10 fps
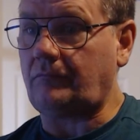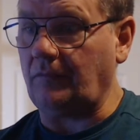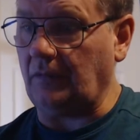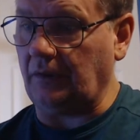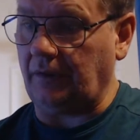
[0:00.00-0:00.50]

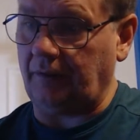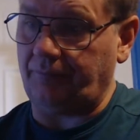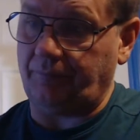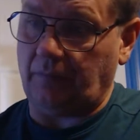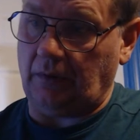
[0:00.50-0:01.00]
Okay.
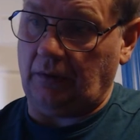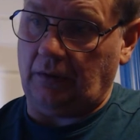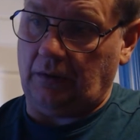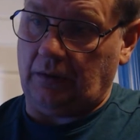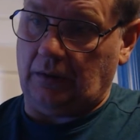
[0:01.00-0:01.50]

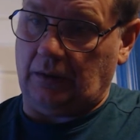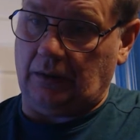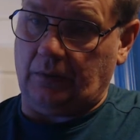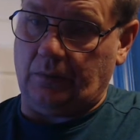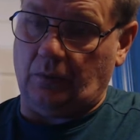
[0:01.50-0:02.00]

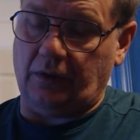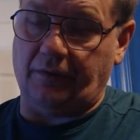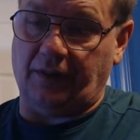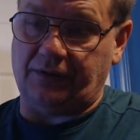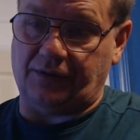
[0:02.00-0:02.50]
One of
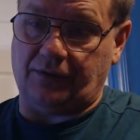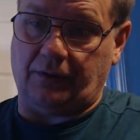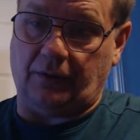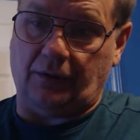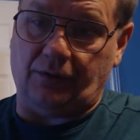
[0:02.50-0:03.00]
the things
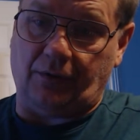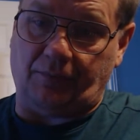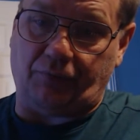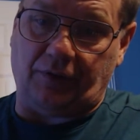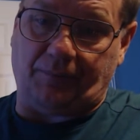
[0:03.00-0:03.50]
that
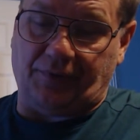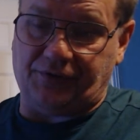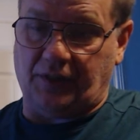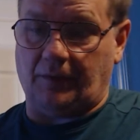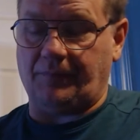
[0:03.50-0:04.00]
during print up and
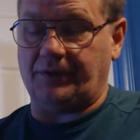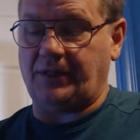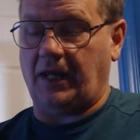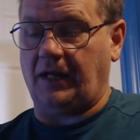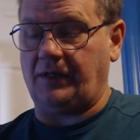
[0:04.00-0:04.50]
setup that's
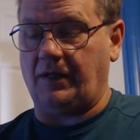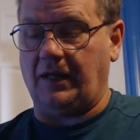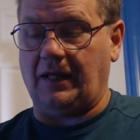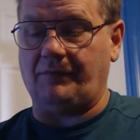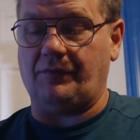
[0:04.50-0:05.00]
handy to have,